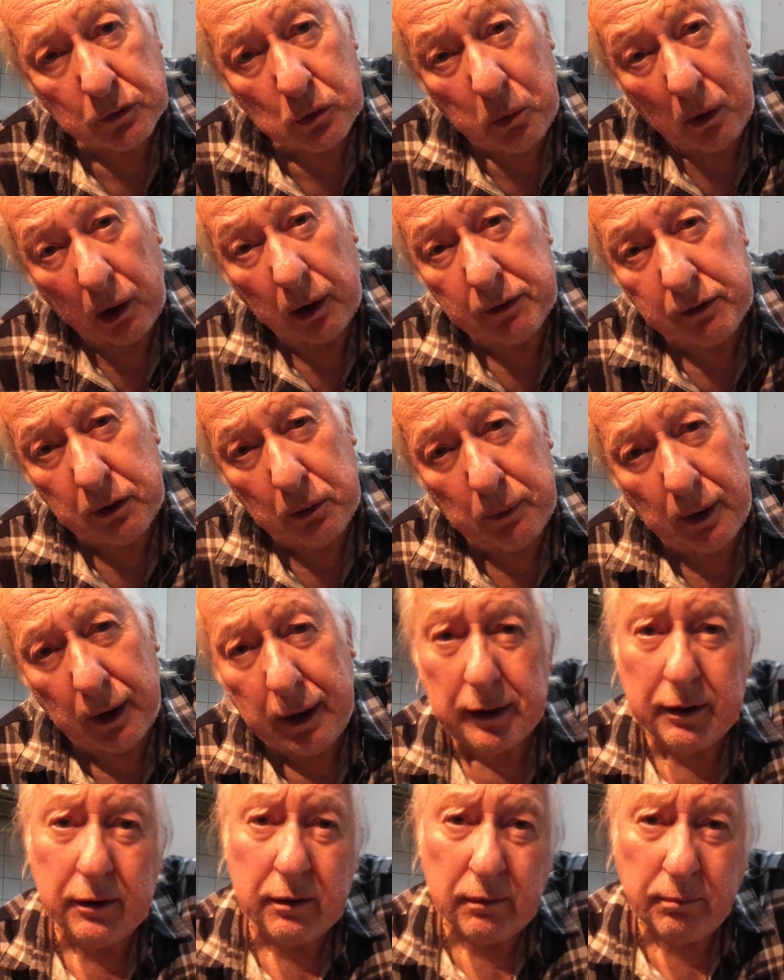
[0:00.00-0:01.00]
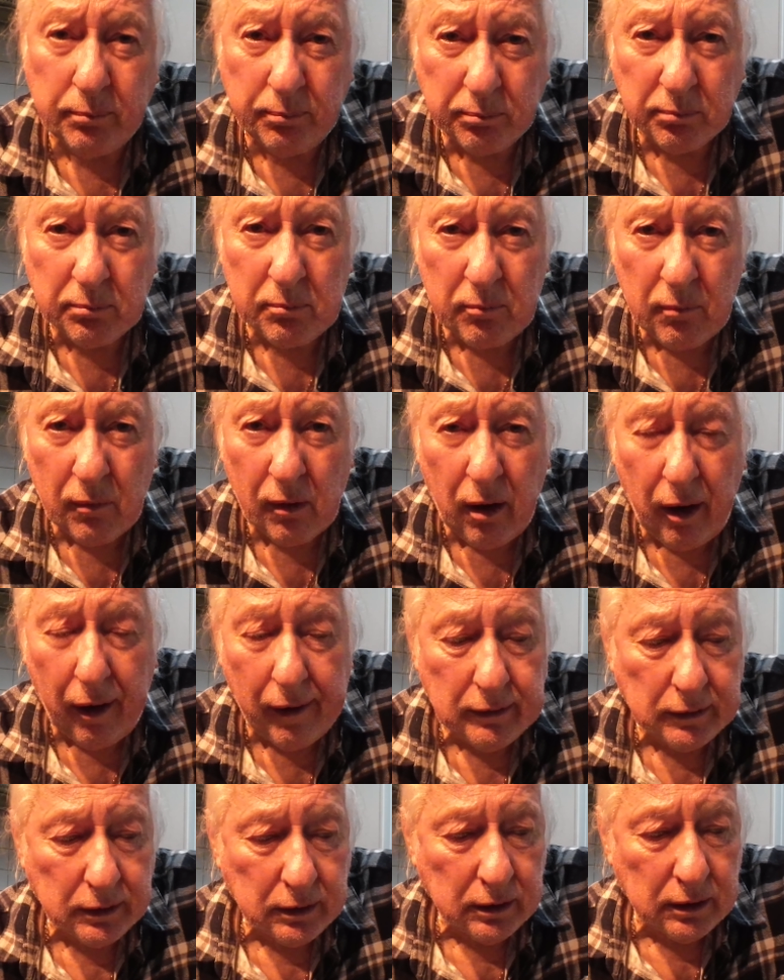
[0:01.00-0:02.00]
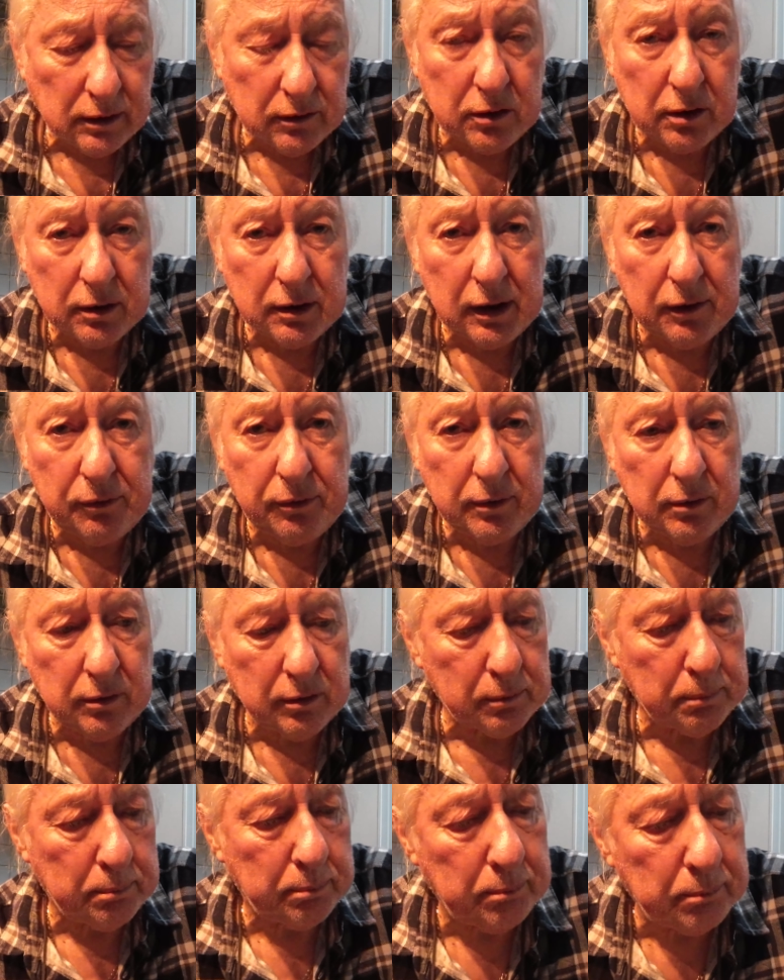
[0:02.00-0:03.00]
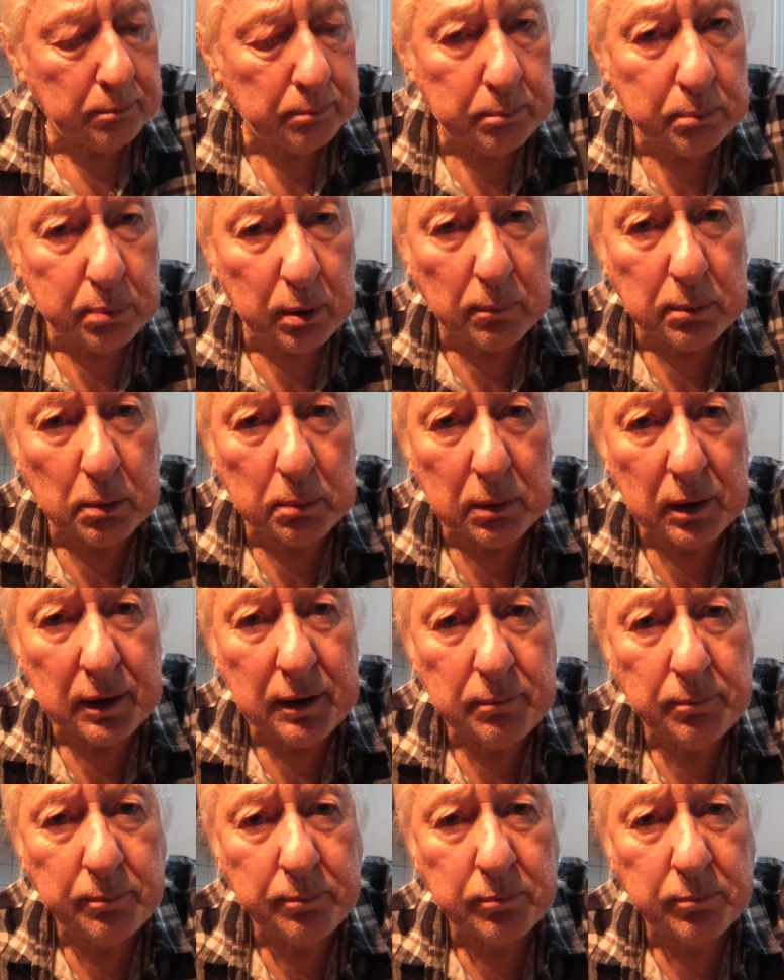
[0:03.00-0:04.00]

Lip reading: Quality wise, is there a difference? Probably.